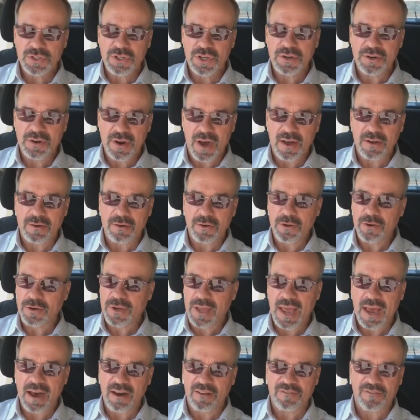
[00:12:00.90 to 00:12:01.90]
to not
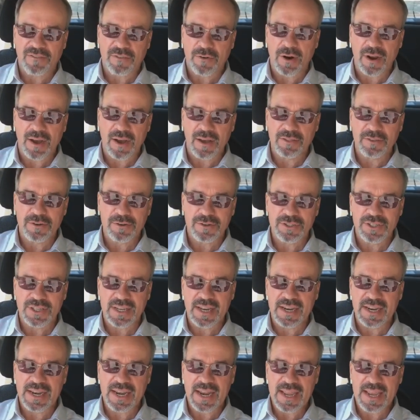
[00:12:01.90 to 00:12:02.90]
look out for others
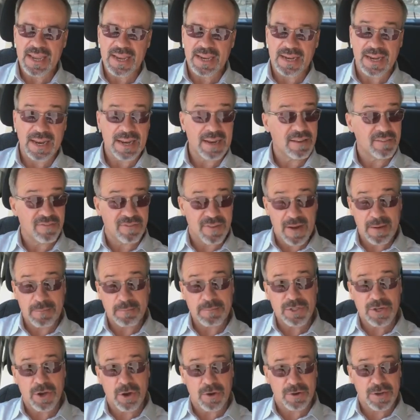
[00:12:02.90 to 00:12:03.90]
in need. And if
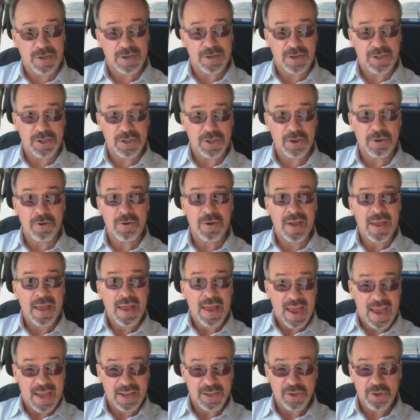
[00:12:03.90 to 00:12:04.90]
I'm talking to you
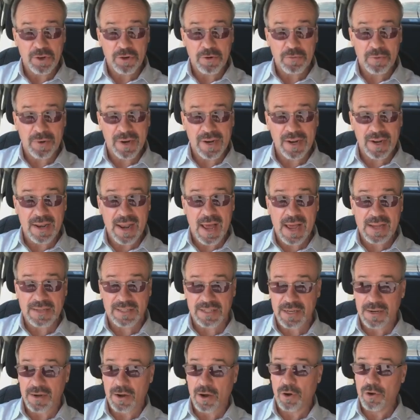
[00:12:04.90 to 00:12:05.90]
and you're
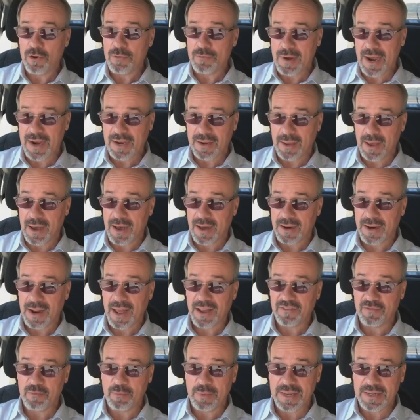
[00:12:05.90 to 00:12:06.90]
realizing, oh my God,
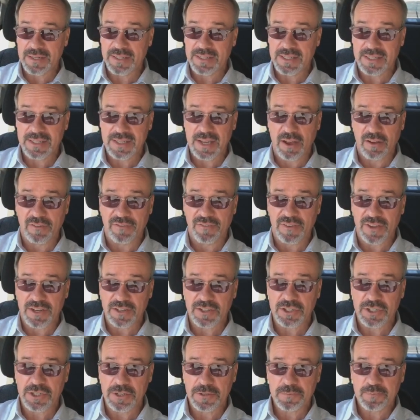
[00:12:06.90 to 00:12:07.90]
I've been
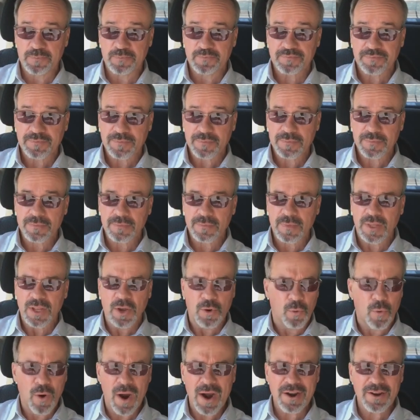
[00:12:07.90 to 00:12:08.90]
selfish,
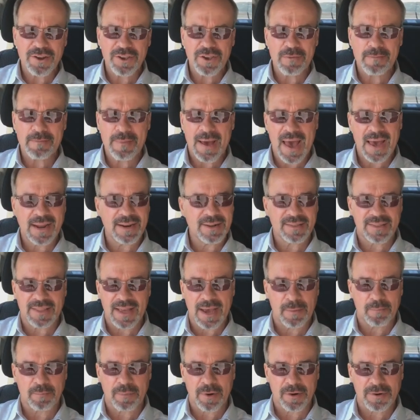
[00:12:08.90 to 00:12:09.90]
why are you mad at
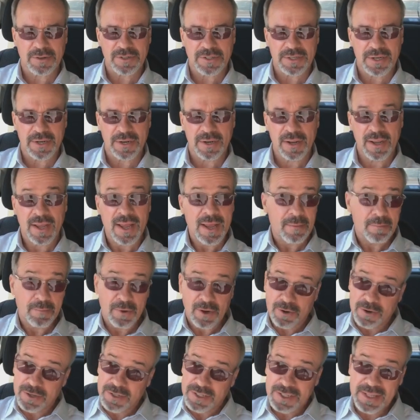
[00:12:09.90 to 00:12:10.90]
that person?
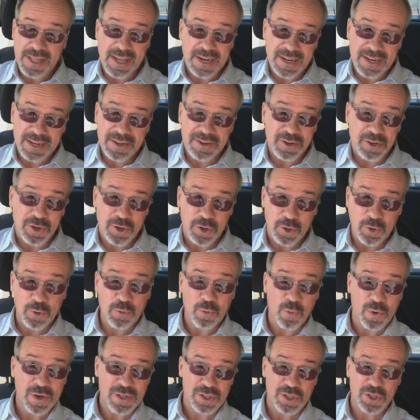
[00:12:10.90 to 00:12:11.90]
Because they didn't do
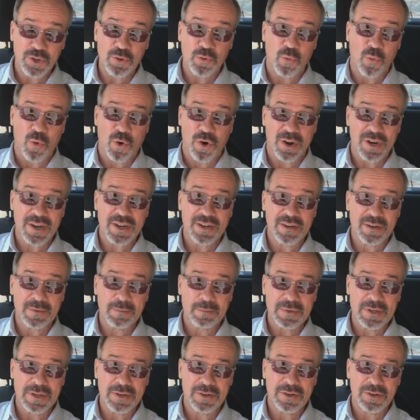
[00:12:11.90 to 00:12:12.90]
what you wanted
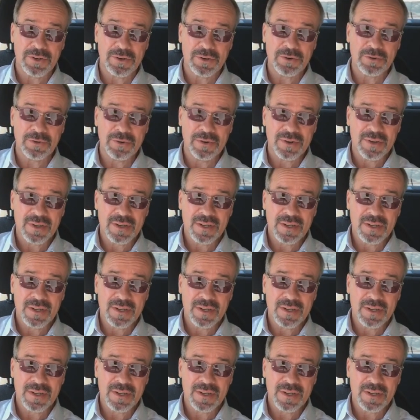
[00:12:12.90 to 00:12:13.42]
them to do?